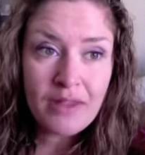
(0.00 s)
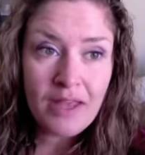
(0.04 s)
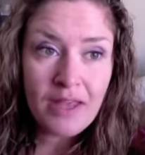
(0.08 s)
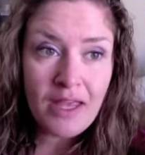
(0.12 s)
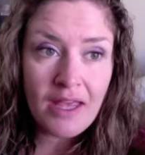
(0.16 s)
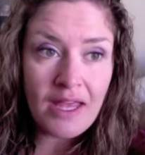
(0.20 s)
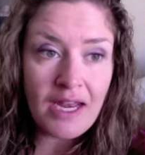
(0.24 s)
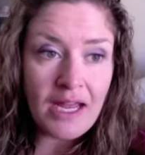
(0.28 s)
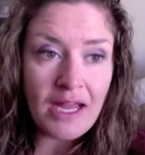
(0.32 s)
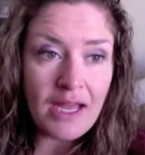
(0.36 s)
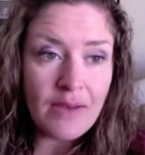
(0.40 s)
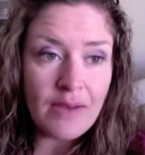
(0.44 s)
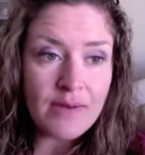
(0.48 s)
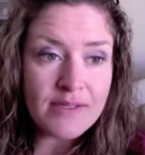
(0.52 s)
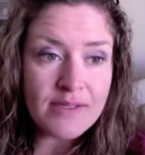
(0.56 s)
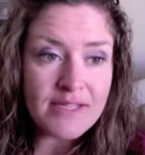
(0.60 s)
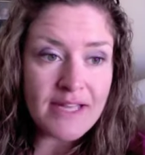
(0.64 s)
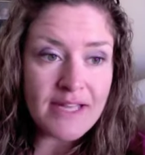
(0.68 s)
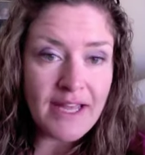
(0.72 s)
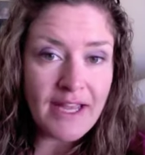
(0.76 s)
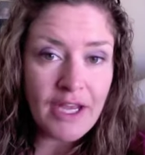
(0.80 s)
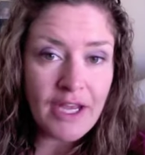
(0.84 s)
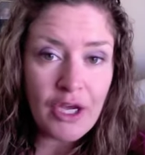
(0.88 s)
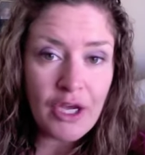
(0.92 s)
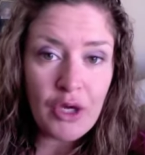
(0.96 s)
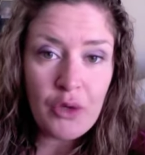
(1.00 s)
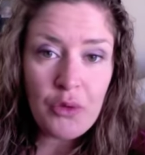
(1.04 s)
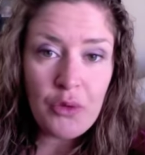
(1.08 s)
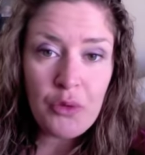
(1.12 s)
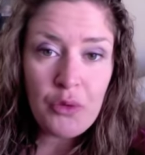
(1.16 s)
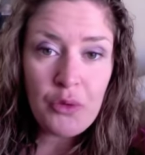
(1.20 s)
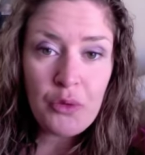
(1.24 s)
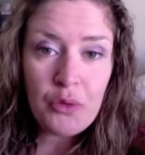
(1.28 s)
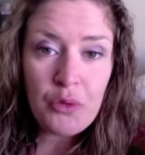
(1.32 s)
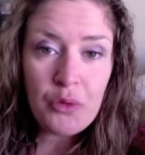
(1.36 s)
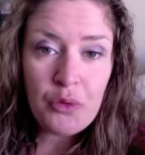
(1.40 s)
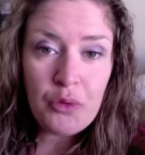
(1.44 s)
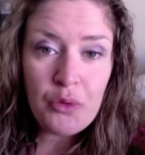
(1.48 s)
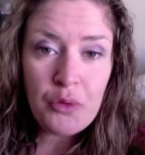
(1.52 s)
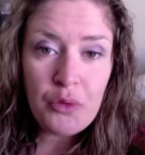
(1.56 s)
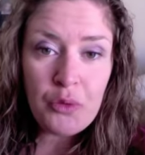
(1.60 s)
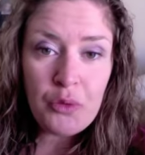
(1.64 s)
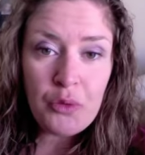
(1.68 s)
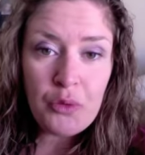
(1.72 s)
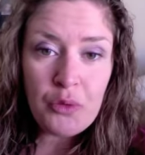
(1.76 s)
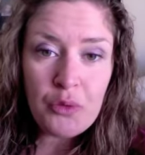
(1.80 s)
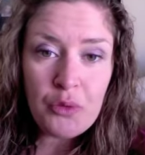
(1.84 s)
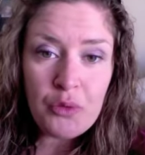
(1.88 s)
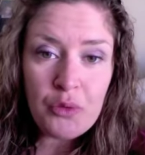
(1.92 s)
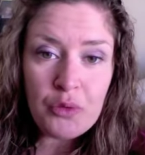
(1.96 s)
And I was like,
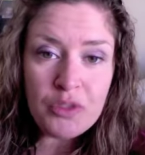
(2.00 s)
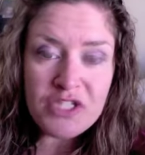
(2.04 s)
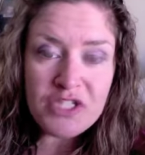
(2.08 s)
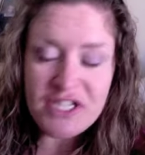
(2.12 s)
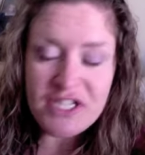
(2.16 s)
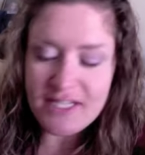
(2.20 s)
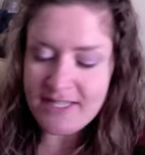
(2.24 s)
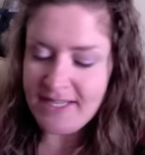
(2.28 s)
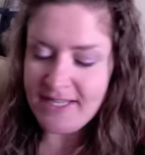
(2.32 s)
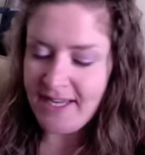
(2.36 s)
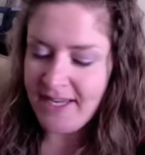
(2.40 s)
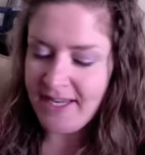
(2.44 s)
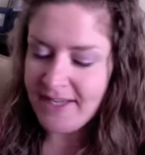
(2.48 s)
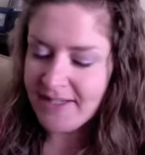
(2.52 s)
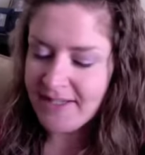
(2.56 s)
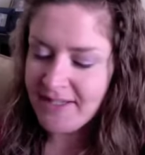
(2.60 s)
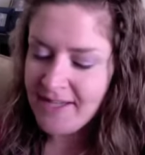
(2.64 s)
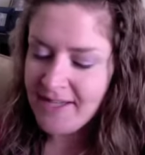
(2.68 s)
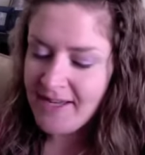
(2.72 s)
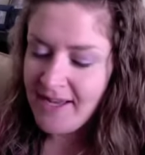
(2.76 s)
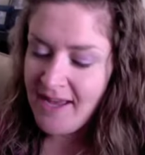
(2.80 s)
oh, shiznit.